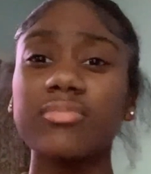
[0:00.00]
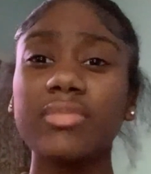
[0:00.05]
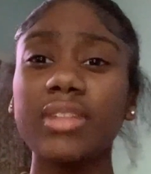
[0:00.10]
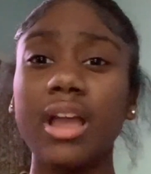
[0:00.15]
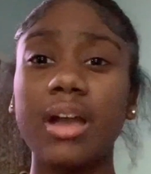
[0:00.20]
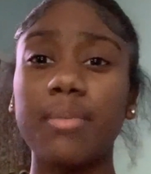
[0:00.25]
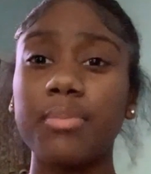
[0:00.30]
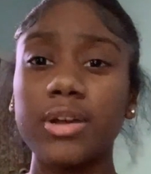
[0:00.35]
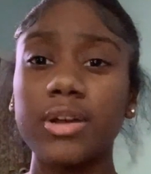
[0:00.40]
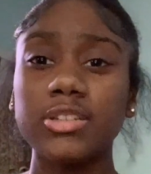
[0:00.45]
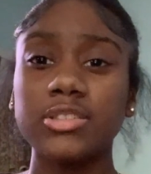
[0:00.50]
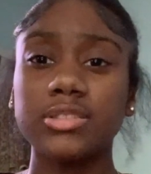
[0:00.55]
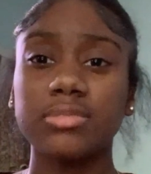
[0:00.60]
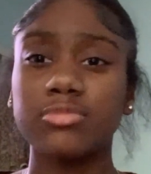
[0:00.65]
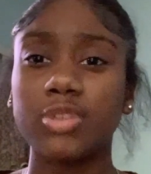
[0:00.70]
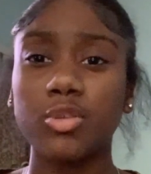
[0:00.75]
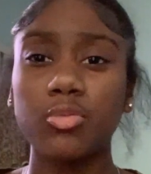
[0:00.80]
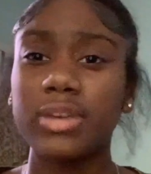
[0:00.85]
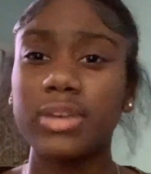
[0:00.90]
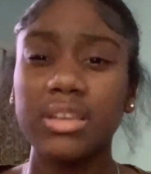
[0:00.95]
I punched him.
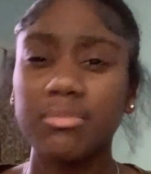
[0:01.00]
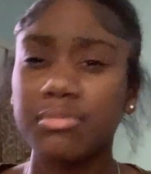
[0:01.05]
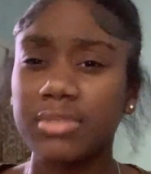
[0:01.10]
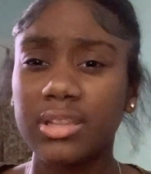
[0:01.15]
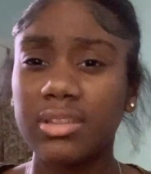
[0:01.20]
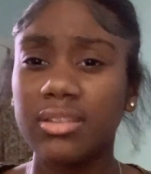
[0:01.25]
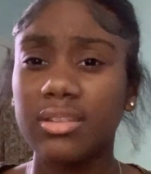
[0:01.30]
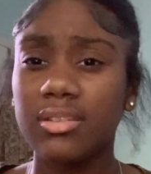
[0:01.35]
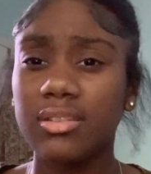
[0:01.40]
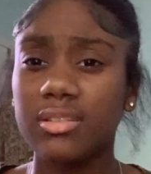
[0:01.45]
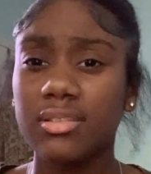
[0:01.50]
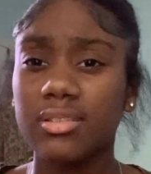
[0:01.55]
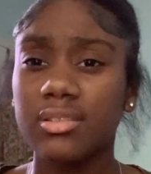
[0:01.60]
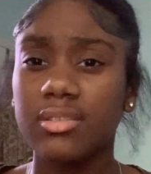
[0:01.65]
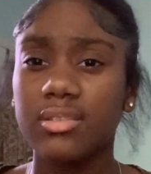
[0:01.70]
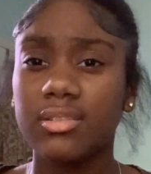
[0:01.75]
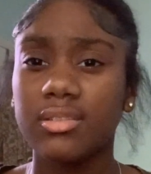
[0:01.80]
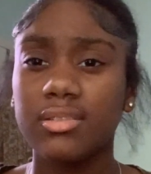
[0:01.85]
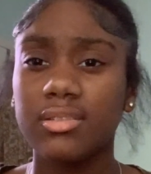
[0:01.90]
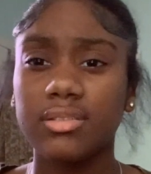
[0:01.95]
Don't hit me.
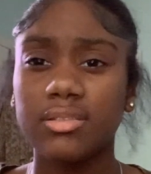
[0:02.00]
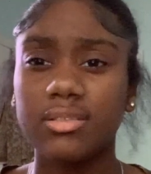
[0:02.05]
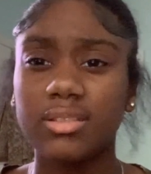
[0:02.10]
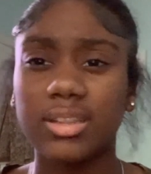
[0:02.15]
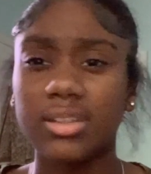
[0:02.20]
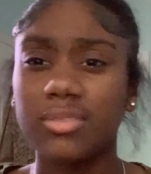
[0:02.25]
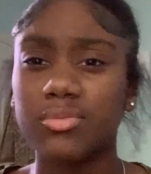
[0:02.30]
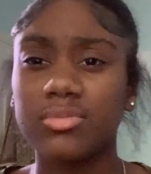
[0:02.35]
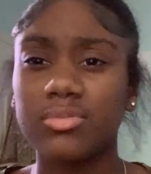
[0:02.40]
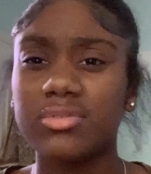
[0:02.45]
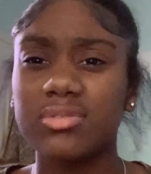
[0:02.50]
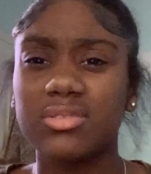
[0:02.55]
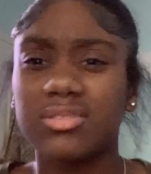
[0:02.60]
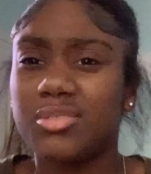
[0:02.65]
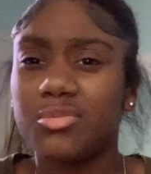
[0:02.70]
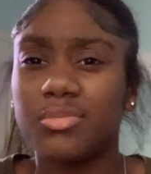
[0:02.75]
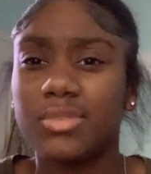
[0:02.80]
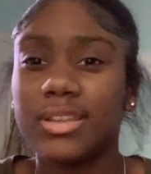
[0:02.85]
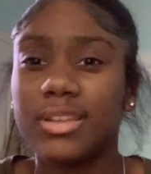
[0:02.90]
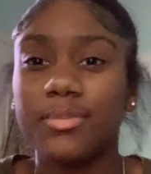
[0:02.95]
Like,
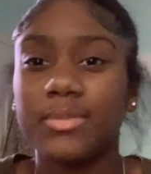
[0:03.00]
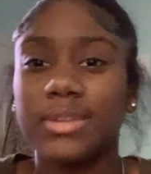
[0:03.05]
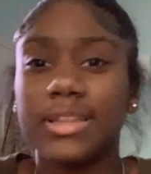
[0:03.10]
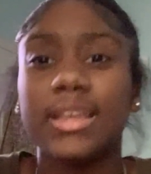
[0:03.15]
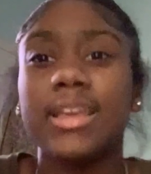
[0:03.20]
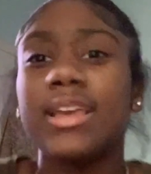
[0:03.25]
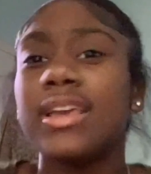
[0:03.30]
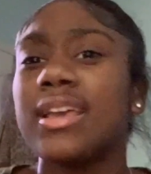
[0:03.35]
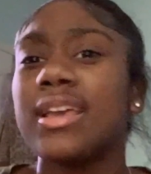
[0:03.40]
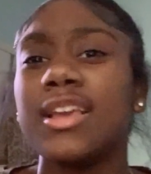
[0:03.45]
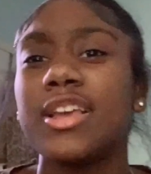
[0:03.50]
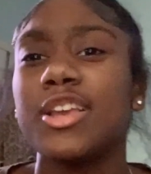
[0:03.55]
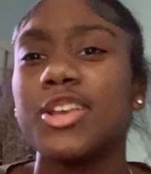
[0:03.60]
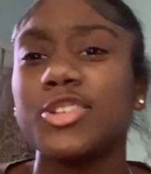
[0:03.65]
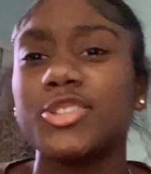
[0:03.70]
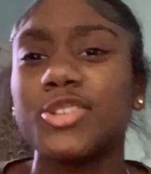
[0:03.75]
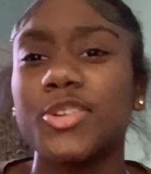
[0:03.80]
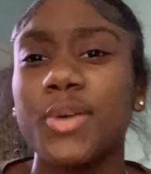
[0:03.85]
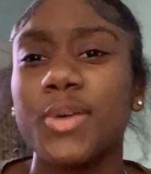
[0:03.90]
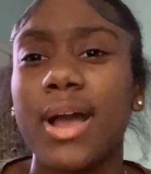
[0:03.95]
don't hit me.
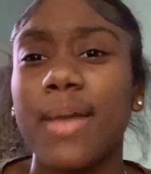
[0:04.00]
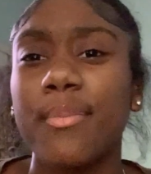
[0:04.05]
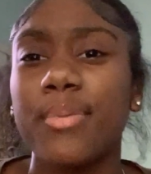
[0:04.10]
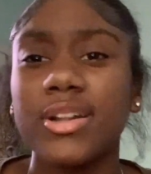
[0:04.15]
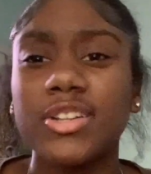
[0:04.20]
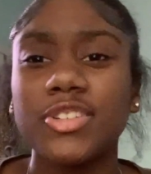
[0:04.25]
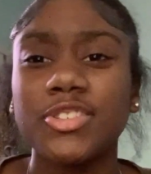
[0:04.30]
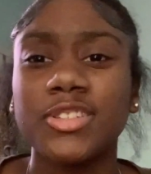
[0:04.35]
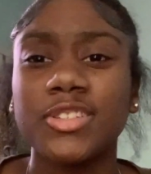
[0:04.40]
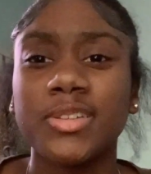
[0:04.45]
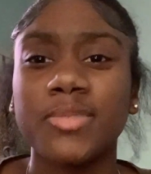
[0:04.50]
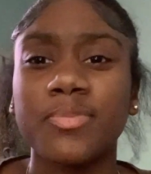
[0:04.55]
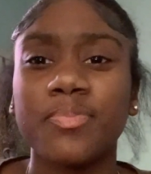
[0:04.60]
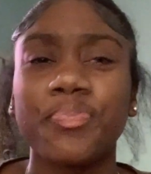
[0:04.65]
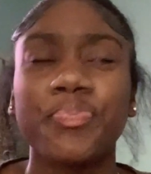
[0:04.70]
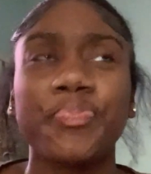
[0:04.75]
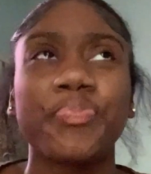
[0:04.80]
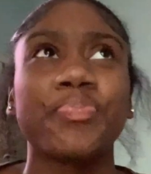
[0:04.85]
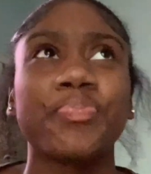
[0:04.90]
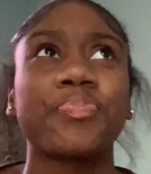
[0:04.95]
So I punched him.
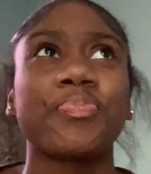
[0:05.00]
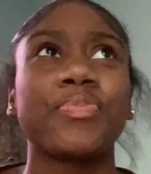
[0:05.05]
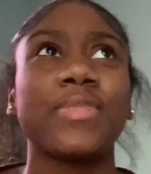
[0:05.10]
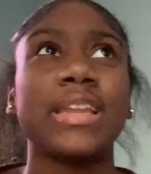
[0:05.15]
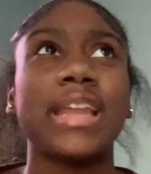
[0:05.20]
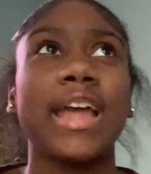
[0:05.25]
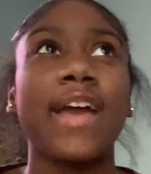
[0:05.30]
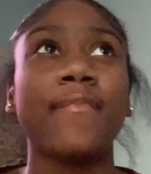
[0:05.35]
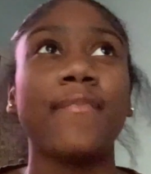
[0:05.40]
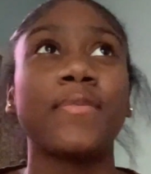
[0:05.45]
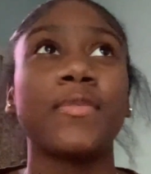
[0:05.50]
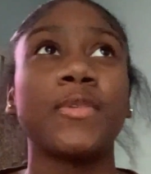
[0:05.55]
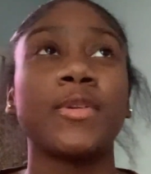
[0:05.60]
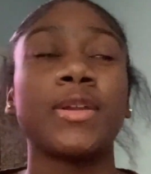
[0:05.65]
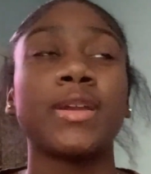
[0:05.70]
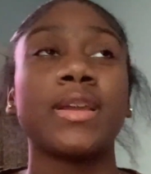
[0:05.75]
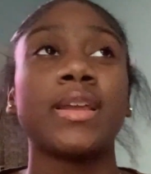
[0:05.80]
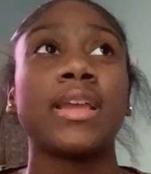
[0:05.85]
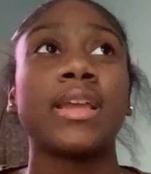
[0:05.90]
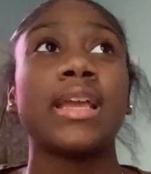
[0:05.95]
Then
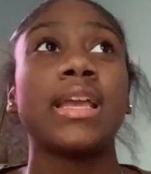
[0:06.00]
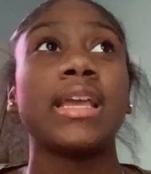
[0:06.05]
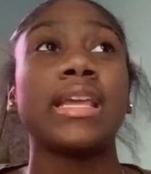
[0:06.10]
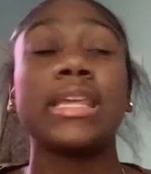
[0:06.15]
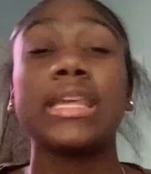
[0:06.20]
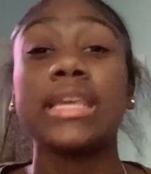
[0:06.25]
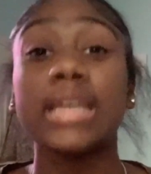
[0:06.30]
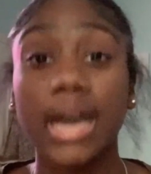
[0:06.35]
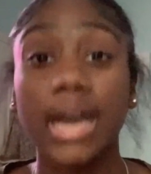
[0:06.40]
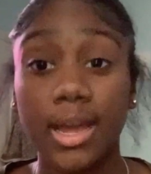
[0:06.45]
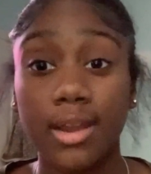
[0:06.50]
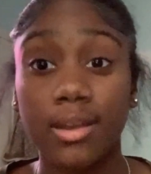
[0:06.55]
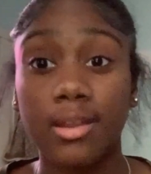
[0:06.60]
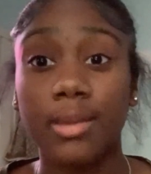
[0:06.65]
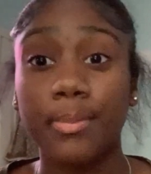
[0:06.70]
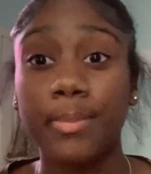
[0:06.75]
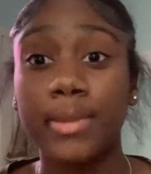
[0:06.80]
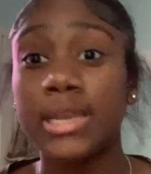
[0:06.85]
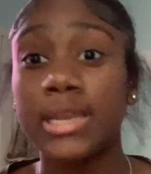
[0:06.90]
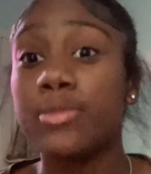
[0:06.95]
after he got
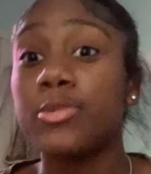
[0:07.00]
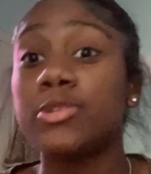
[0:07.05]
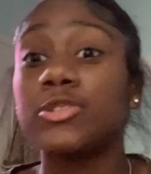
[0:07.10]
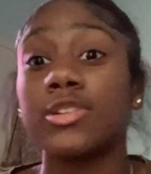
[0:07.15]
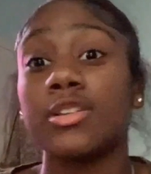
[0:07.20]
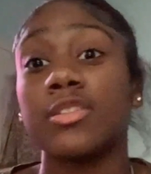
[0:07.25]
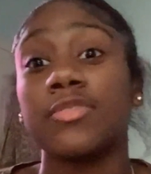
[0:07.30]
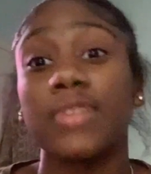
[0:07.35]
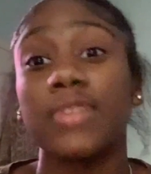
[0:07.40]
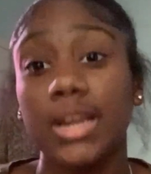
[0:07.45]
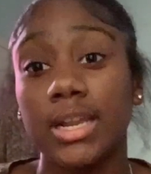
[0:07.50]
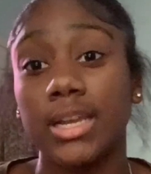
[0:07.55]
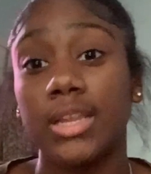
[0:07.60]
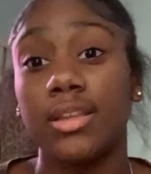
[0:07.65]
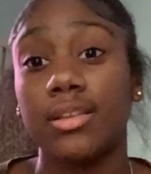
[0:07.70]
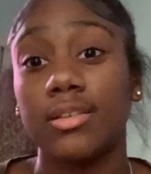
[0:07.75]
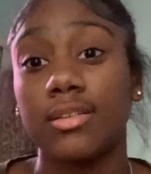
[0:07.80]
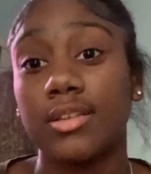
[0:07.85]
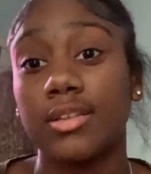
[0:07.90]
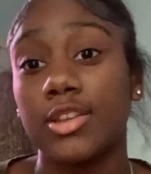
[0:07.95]
up and then we started fighting.
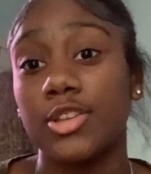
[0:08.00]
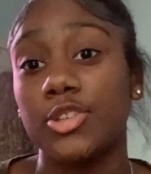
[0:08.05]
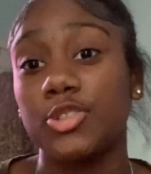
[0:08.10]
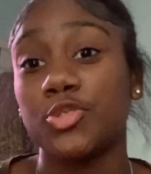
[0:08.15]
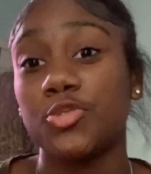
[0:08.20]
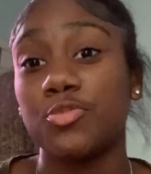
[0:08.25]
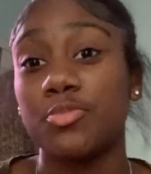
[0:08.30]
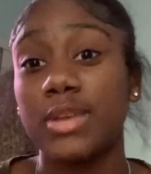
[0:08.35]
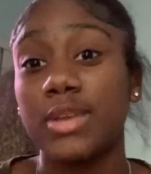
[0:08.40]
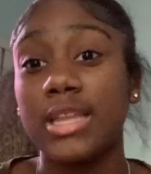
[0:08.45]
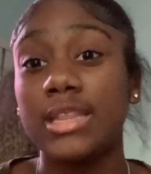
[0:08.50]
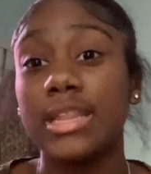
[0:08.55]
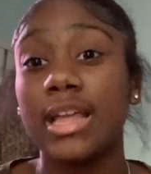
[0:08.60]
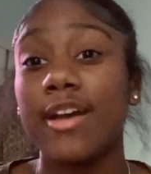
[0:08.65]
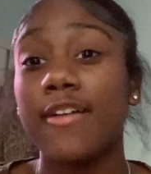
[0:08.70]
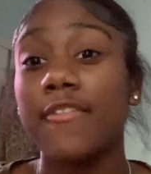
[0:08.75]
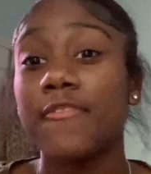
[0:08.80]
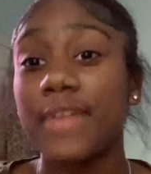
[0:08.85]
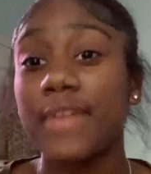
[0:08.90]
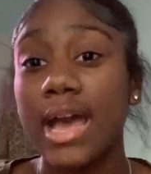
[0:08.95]
So me and
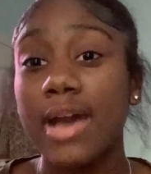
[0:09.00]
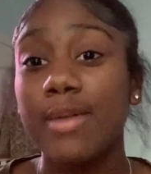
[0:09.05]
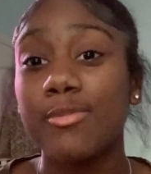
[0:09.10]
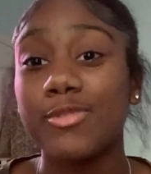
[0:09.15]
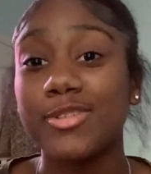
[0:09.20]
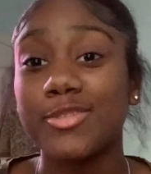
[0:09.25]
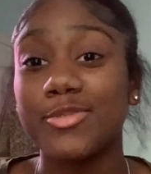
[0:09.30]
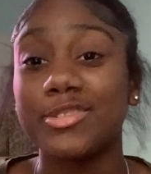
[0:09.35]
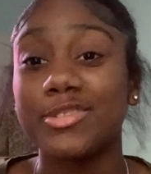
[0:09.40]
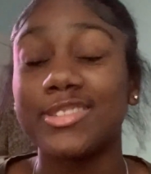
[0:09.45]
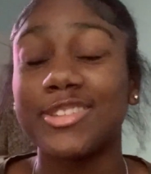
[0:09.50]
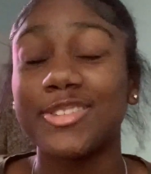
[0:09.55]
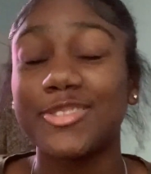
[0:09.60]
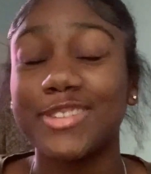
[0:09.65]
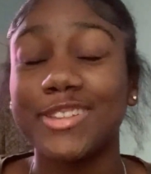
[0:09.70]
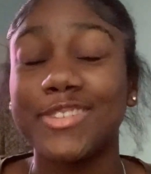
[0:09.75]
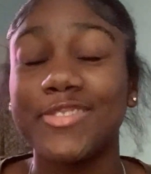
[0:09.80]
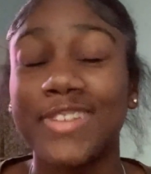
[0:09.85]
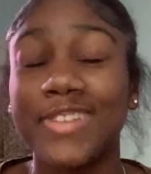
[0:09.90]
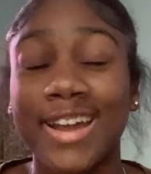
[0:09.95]
that fat boy was literally
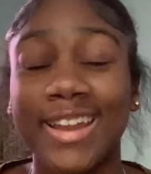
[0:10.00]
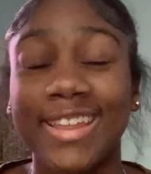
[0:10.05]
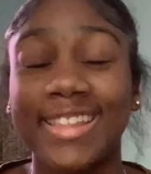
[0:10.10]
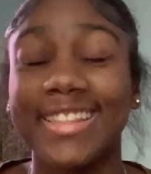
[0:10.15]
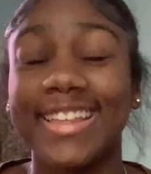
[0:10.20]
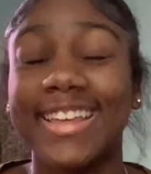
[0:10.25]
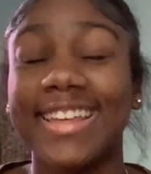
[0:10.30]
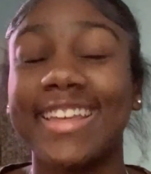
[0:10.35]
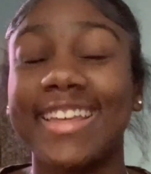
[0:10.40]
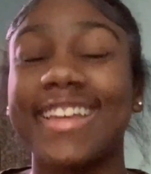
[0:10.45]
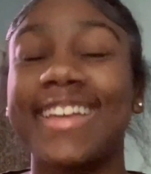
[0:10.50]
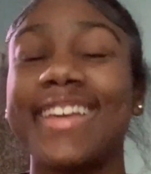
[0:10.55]
fighting. Like,